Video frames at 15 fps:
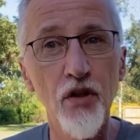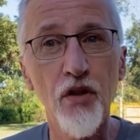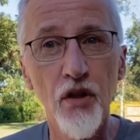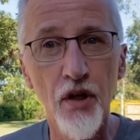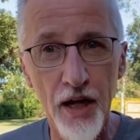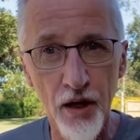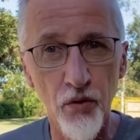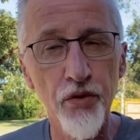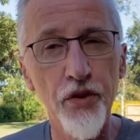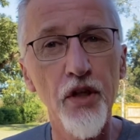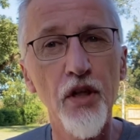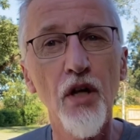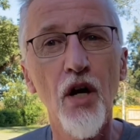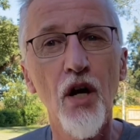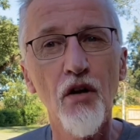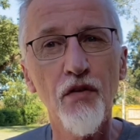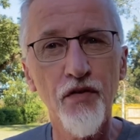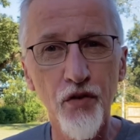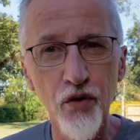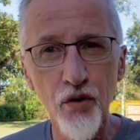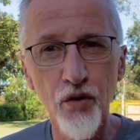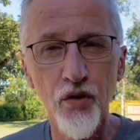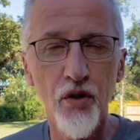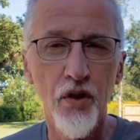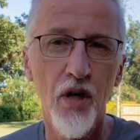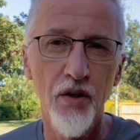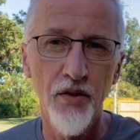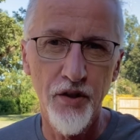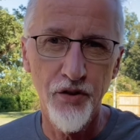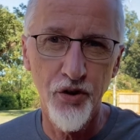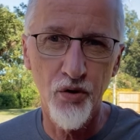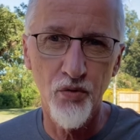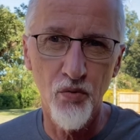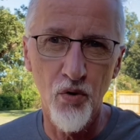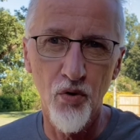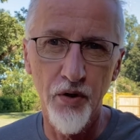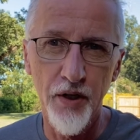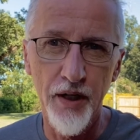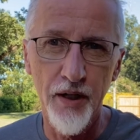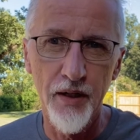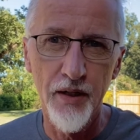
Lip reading: the healthy fruit that you're wanting.